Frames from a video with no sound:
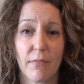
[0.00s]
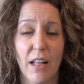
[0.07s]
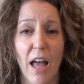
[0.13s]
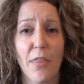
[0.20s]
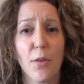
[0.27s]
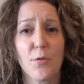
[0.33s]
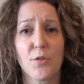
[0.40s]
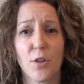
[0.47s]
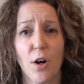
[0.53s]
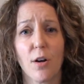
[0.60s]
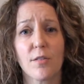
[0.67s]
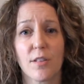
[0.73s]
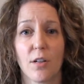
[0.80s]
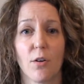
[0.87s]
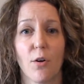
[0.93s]
And those
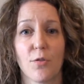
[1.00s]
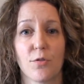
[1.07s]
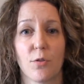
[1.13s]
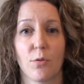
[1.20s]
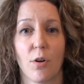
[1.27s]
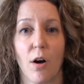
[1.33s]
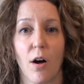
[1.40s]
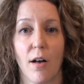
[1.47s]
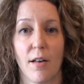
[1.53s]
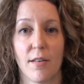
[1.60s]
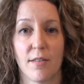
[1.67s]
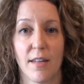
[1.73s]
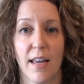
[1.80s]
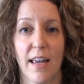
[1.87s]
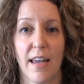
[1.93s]
scars can also
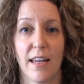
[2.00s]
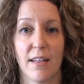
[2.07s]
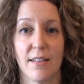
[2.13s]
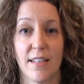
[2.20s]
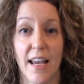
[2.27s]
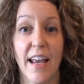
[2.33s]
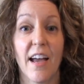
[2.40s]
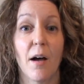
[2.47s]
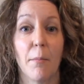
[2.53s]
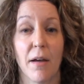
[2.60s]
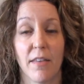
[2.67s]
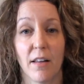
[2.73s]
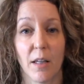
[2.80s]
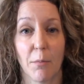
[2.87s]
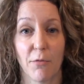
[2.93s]
cause a dam
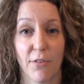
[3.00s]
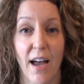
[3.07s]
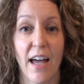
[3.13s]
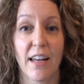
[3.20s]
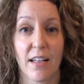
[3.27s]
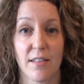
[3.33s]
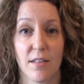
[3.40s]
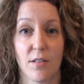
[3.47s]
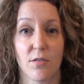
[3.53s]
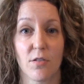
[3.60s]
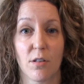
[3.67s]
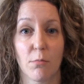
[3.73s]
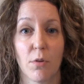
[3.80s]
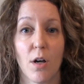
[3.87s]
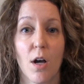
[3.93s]
in the lymphatic
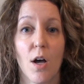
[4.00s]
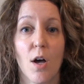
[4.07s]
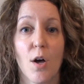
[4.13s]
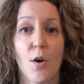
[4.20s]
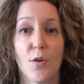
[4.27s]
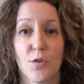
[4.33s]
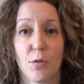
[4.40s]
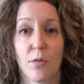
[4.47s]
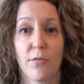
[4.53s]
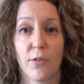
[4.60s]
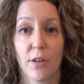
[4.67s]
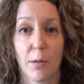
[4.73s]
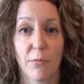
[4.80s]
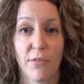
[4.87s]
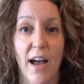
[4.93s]
system. So if
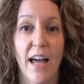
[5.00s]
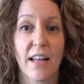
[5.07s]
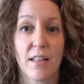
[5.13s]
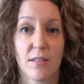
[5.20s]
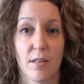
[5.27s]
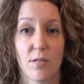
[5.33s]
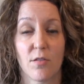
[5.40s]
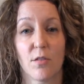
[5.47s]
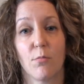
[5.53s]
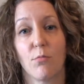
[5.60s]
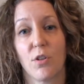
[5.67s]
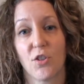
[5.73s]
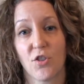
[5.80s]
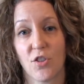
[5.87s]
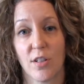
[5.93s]
your lymphatic system,
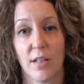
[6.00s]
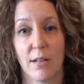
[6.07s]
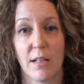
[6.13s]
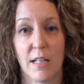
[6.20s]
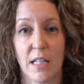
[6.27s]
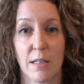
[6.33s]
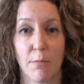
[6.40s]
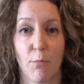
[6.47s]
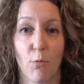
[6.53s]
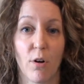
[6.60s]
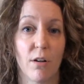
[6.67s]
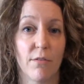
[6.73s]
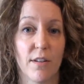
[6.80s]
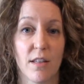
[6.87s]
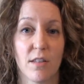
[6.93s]
which is
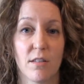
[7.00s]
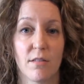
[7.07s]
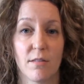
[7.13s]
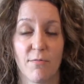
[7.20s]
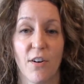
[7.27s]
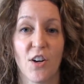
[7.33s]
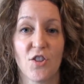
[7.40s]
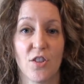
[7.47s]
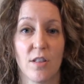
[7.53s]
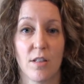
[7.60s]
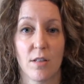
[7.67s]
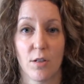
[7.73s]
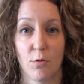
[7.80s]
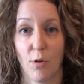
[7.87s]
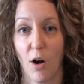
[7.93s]
one of its functions
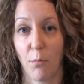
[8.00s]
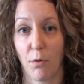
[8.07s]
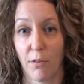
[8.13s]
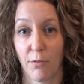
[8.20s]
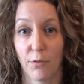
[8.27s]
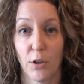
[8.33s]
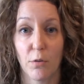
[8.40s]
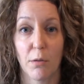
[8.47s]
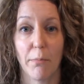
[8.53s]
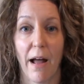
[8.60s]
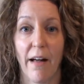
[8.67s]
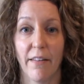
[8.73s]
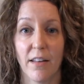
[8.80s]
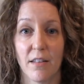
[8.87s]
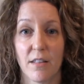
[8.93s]
is to help with fluid
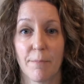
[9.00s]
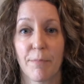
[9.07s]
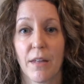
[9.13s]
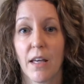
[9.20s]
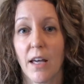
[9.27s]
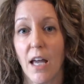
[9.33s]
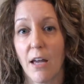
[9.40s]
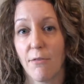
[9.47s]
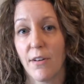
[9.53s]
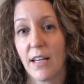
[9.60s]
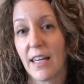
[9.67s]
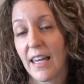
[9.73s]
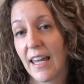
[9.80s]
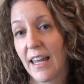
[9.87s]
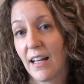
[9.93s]
balance, if it
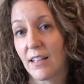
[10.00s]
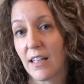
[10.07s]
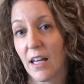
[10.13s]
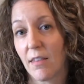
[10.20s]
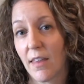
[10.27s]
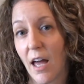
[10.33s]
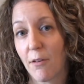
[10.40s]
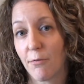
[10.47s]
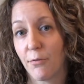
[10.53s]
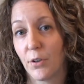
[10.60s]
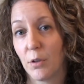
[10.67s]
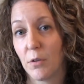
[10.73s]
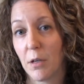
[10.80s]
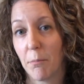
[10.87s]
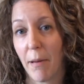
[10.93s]
can't get that
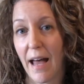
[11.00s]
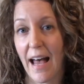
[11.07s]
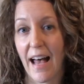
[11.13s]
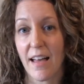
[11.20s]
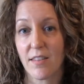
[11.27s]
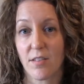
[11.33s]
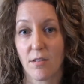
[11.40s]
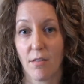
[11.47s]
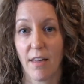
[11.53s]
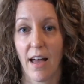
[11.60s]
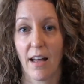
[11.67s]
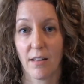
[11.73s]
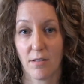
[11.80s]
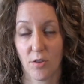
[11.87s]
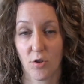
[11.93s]
fluid past
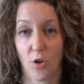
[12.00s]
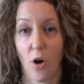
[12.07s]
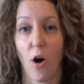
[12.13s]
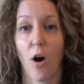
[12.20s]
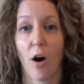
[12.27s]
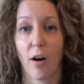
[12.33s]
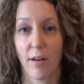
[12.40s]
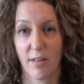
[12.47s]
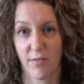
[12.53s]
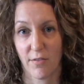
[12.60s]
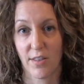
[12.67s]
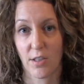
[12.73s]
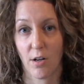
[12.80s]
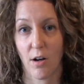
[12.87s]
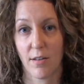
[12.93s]
that scar, if
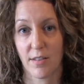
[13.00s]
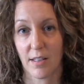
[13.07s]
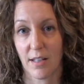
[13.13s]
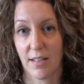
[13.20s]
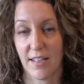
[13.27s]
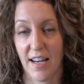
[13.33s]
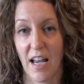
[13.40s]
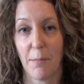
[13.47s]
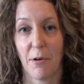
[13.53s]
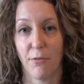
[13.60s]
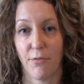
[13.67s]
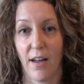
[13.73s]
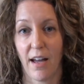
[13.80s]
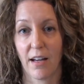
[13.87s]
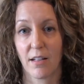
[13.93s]
it's causing a dam
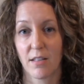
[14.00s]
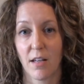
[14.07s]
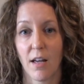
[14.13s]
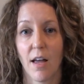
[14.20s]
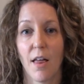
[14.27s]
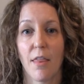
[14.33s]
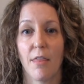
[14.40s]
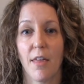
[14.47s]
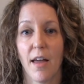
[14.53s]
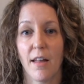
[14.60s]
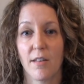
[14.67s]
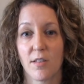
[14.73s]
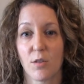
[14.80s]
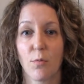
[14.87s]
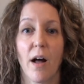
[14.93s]
effect,
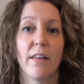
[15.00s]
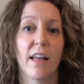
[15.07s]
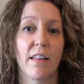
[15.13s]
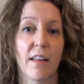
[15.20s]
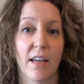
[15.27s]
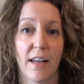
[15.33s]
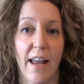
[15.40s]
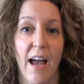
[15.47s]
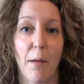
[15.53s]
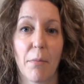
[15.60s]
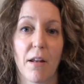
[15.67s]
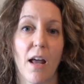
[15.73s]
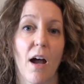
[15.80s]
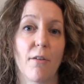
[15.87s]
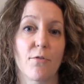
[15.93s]
then swelling that can
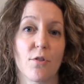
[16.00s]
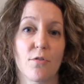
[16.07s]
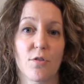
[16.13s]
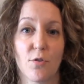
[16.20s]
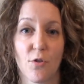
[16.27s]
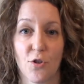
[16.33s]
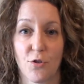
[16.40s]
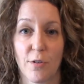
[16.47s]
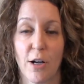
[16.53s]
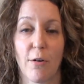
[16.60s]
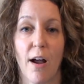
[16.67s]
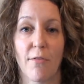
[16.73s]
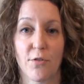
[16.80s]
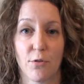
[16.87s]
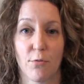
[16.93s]
happen after surgery or
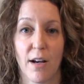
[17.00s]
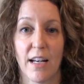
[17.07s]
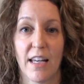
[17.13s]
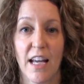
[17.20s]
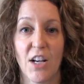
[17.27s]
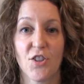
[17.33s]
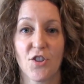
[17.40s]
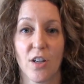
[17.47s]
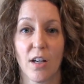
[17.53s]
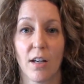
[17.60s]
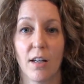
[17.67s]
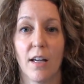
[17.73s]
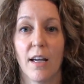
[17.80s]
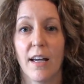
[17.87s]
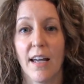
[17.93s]
after
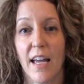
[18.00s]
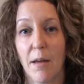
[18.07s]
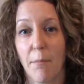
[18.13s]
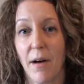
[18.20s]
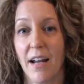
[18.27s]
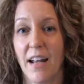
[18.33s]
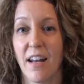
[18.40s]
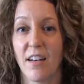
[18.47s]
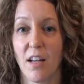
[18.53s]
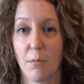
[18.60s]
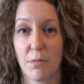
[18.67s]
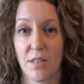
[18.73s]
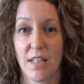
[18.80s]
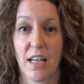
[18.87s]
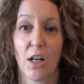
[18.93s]
radiation, it might end up
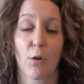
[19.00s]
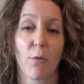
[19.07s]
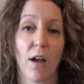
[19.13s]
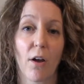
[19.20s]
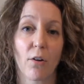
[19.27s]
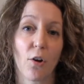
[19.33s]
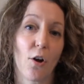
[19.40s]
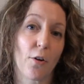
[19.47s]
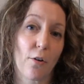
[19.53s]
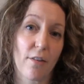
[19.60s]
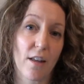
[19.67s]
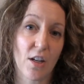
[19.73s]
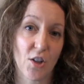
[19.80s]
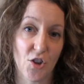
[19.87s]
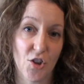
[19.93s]
sticking around longer
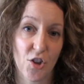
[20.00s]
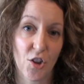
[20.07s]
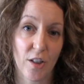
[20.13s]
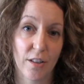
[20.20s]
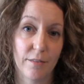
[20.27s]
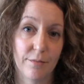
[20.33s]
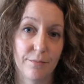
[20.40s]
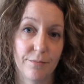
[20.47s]
than it should.